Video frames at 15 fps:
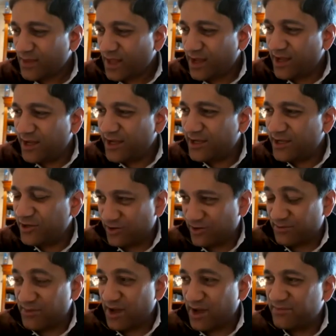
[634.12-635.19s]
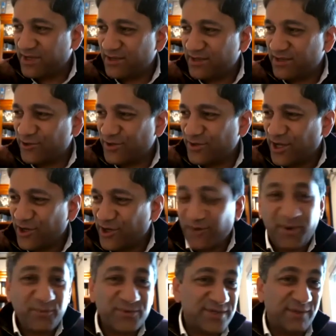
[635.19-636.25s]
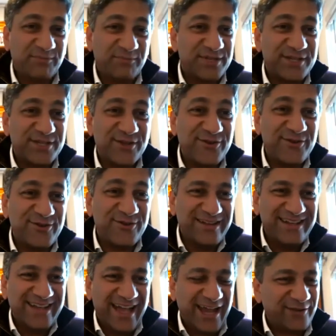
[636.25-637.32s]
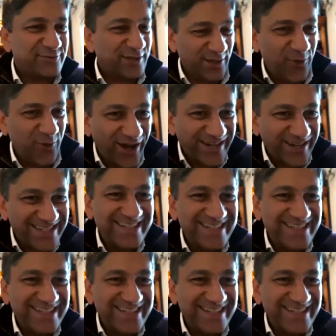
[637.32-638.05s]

You know, your mum was number two. I was like, what?